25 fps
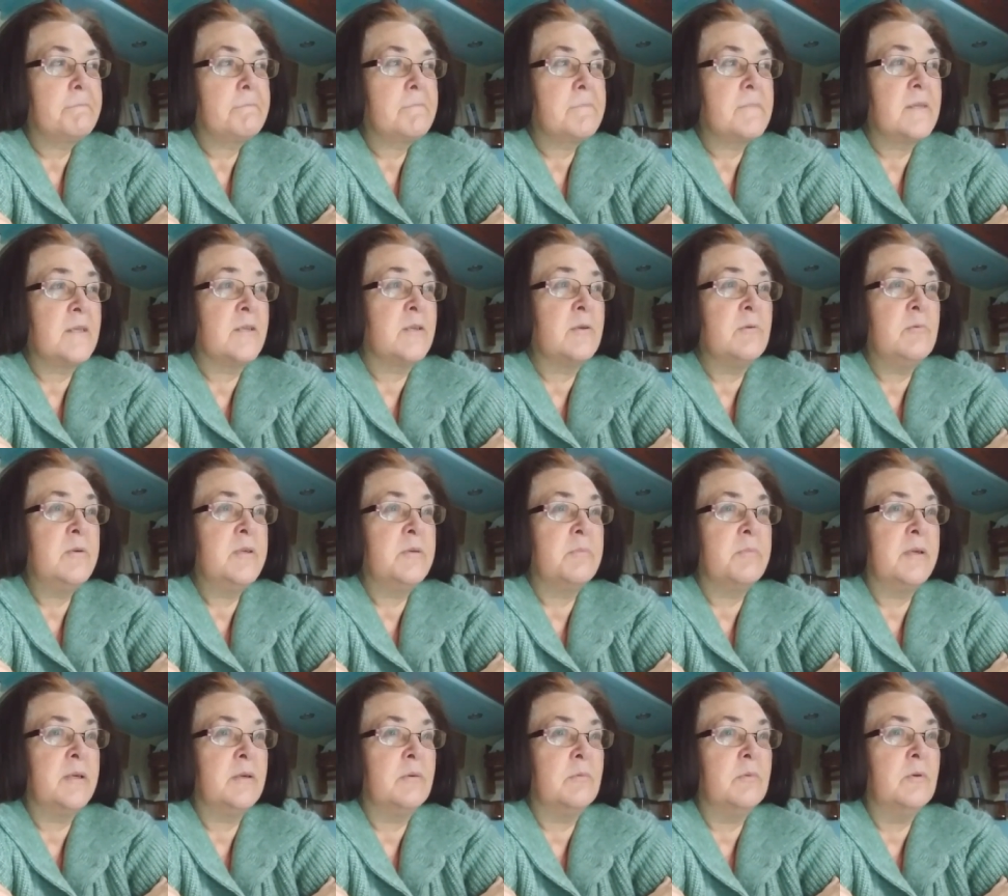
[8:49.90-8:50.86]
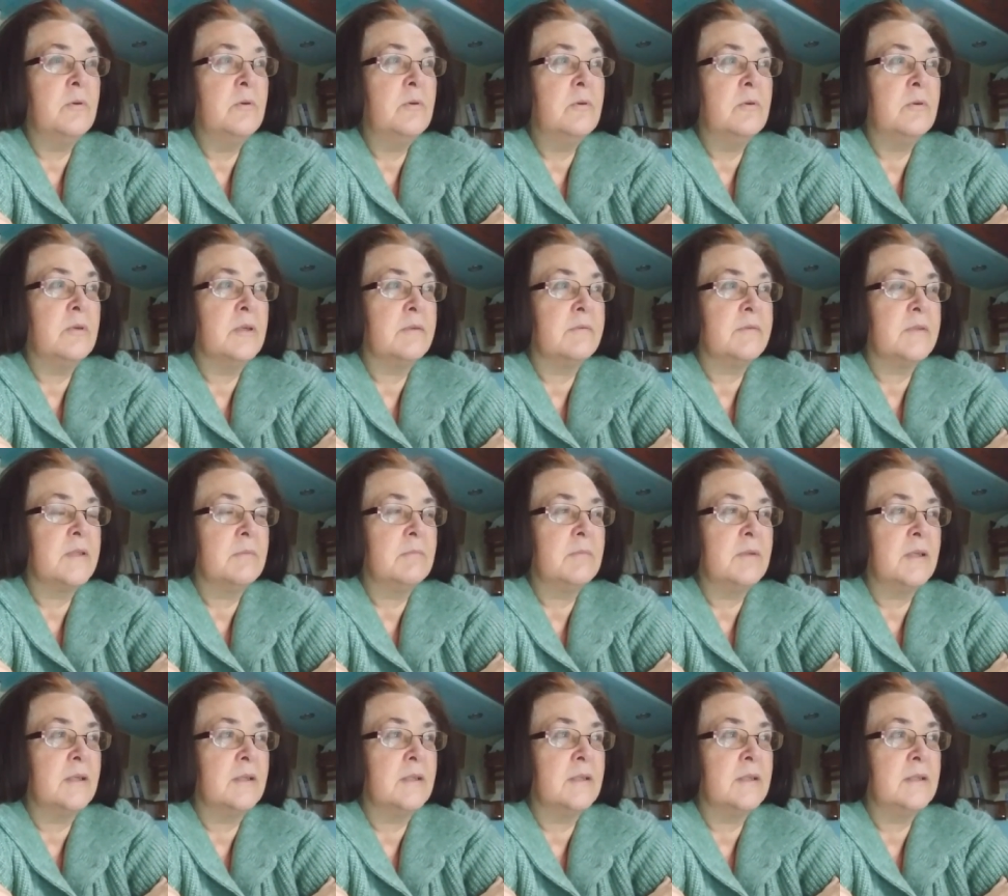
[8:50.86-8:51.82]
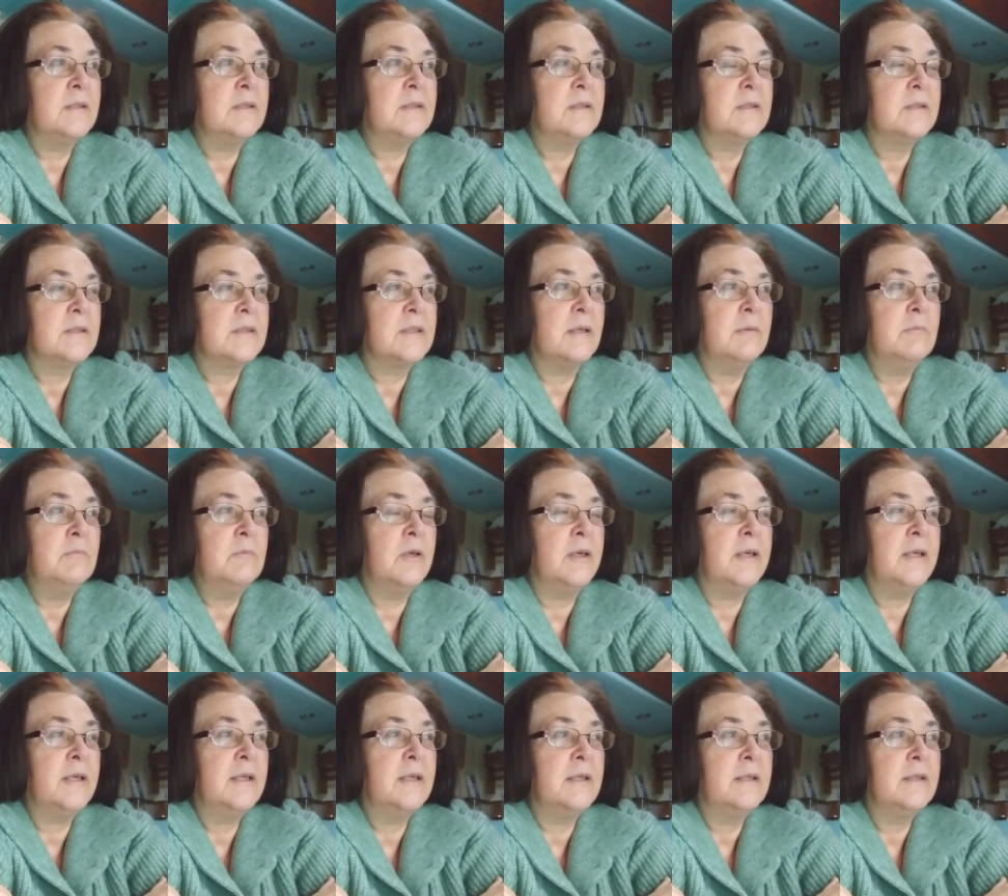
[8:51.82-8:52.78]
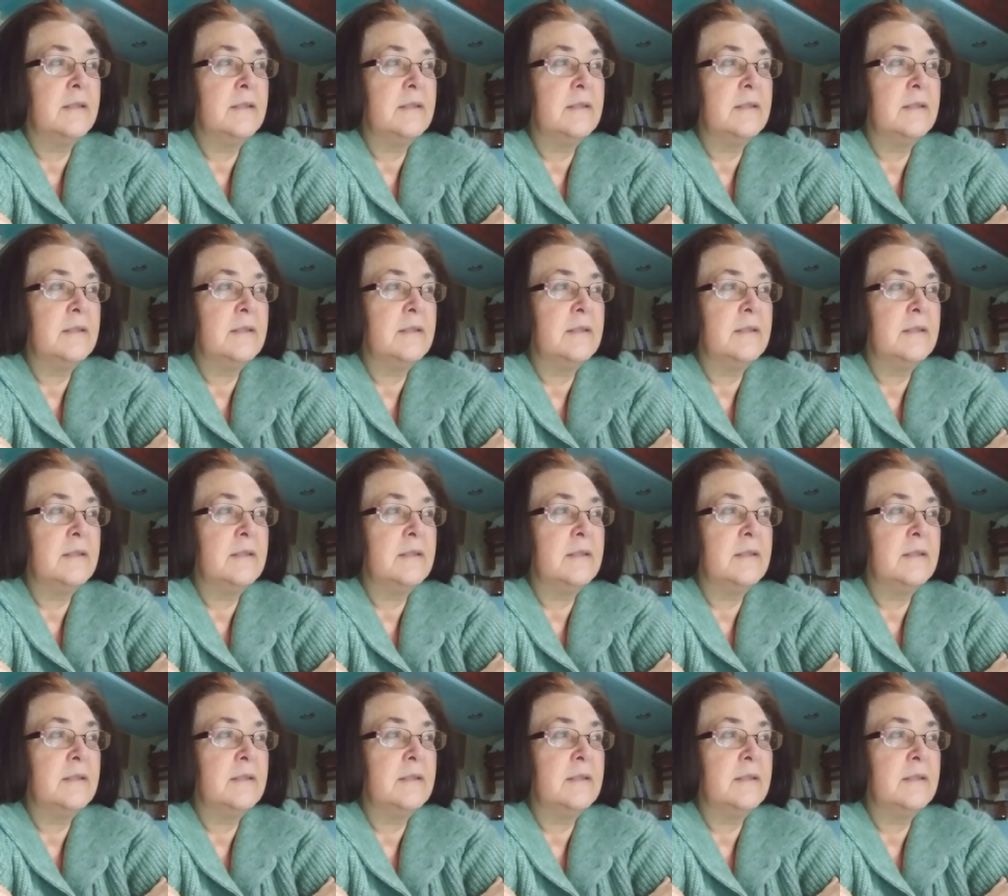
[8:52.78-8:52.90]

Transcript: There's always been a war of some kind, somewhere.